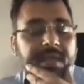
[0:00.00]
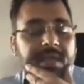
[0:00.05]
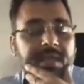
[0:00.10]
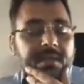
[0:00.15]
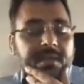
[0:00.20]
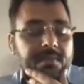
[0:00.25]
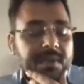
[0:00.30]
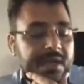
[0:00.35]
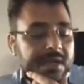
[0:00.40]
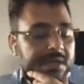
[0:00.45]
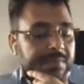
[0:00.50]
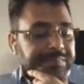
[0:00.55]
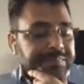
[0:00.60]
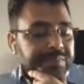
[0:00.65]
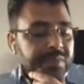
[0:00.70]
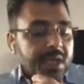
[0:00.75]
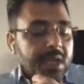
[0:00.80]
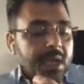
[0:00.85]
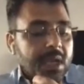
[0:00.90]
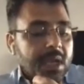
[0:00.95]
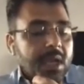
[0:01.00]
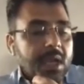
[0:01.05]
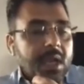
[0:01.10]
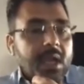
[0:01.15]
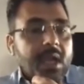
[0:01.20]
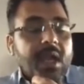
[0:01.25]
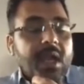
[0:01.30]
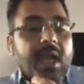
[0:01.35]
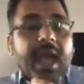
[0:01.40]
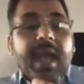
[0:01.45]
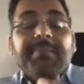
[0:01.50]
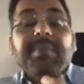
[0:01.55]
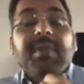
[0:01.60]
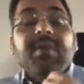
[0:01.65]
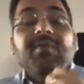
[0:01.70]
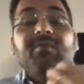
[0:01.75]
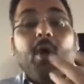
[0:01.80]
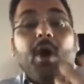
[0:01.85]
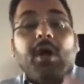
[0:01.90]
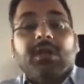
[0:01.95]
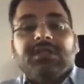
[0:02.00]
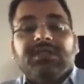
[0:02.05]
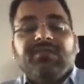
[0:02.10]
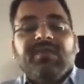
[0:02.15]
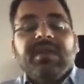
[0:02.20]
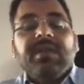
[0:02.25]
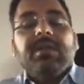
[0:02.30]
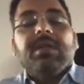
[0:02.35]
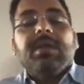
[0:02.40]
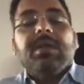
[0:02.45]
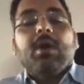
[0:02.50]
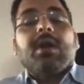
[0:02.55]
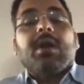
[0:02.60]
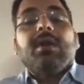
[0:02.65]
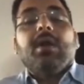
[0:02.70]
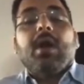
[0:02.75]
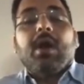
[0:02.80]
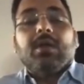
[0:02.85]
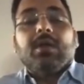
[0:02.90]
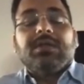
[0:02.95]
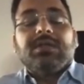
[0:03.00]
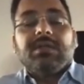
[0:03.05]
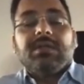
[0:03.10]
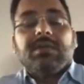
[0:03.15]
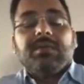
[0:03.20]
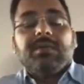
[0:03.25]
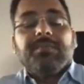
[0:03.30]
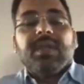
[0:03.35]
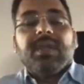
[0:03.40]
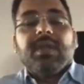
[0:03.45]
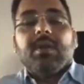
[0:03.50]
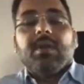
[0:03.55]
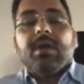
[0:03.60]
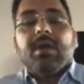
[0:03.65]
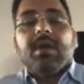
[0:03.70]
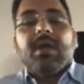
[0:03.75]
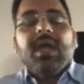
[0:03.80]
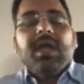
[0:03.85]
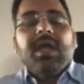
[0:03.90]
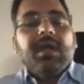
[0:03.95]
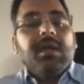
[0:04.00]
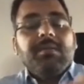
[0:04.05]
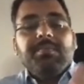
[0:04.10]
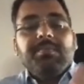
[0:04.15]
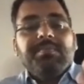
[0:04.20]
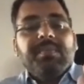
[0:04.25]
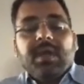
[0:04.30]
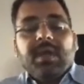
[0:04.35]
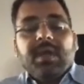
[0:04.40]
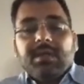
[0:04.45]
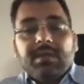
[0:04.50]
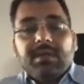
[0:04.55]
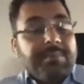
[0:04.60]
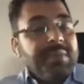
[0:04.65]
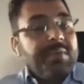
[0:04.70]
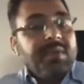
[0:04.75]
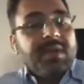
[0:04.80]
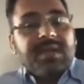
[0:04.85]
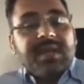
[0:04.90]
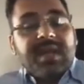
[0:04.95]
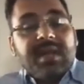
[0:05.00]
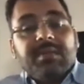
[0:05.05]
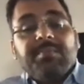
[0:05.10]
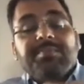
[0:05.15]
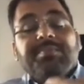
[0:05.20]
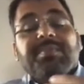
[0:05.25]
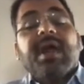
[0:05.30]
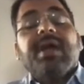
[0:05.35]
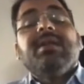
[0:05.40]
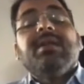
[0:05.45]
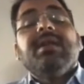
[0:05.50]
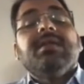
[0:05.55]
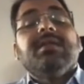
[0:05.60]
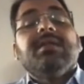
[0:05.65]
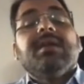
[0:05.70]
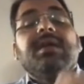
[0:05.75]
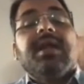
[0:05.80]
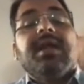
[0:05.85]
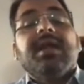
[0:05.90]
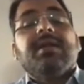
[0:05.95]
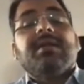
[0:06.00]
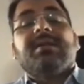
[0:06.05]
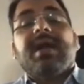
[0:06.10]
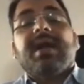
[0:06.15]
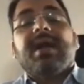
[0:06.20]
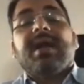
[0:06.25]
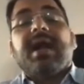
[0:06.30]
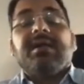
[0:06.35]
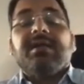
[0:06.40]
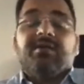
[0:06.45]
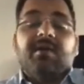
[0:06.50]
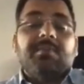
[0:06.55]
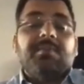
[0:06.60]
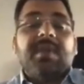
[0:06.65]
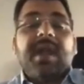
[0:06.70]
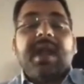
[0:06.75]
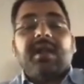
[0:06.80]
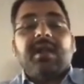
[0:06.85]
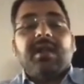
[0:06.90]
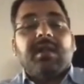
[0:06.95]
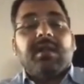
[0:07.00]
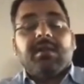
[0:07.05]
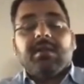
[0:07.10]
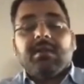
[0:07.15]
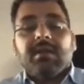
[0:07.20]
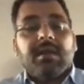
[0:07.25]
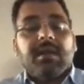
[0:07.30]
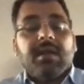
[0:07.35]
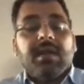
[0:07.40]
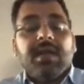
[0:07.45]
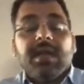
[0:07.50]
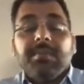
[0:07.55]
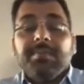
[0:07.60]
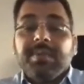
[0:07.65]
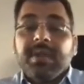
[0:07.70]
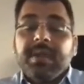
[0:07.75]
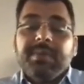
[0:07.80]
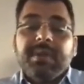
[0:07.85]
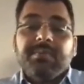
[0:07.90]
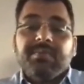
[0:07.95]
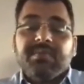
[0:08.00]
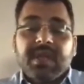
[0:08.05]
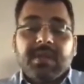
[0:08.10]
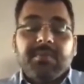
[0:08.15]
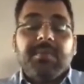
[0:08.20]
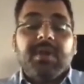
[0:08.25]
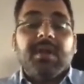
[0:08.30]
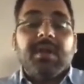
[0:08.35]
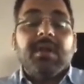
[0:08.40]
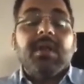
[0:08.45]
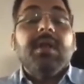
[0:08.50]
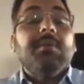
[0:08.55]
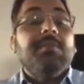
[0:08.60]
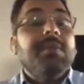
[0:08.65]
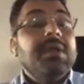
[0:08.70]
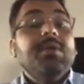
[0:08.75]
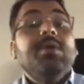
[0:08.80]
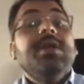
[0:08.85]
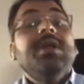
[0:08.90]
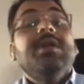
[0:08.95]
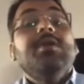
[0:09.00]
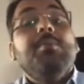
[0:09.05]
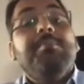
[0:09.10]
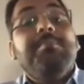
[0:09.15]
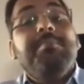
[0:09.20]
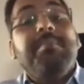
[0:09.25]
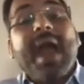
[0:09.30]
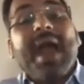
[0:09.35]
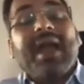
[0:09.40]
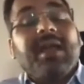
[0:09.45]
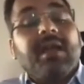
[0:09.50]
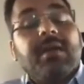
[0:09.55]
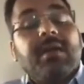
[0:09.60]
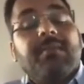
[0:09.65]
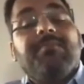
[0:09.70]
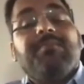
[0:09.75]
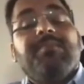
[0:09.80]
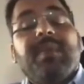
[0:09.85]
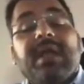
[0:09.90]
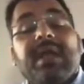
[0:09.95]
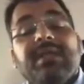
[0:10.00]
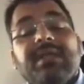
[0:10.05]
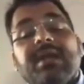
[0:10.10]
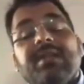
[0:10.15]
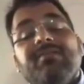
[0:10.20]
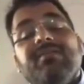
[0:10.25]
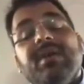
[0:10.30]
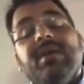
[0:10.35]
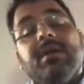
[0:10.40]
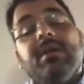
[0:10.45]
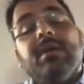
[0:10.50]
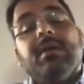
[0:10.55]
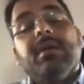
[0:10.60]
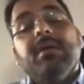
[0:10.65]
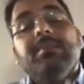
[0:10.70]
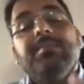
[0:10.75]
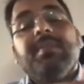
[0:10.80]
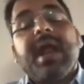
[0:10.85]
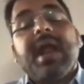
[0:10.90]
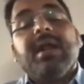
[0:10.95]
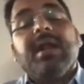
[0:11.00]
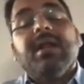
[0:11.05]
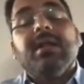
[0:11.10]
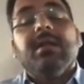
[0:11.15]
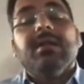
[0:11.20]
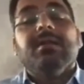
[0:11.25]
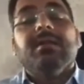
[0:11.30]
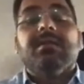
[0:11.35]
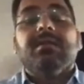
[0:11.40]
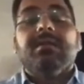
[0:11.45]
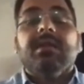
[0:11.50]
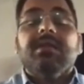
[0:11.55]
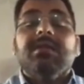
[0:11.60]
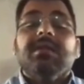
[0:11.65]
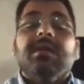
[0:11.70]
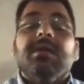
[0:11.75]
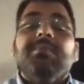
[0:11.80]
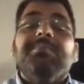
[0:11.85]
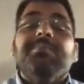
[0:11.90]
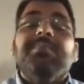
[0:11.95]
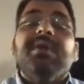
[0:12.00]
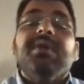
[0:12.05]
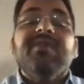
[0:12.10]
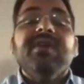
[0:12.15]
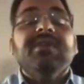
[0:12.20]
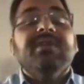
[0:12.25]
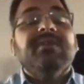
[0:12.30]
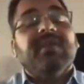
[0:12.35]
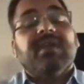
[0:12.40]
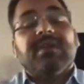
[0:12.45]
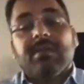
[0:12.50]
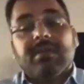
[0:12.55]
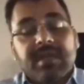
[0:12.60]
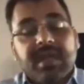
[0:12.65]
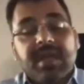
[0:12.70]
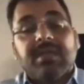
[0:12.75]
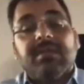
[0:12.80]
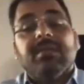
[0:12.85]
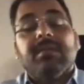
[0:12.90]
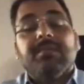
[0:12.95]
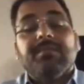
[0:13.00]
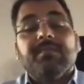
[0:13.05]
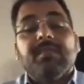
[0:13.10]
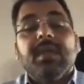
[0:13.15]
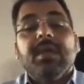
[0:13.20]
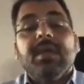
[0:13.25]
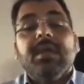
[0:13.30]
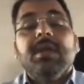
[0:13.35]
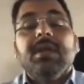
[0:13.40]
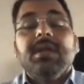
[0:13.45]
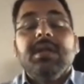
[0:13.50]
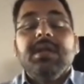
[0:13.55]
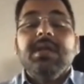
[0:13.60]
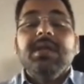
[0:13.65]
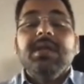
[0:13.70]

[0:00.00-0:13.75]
discussed, but Apple Watch, when it got launched, you know, some people say the pricing is a great strategy for branding in a premium segment, but you need to back it up, and that's where branding is a pervasive exercise.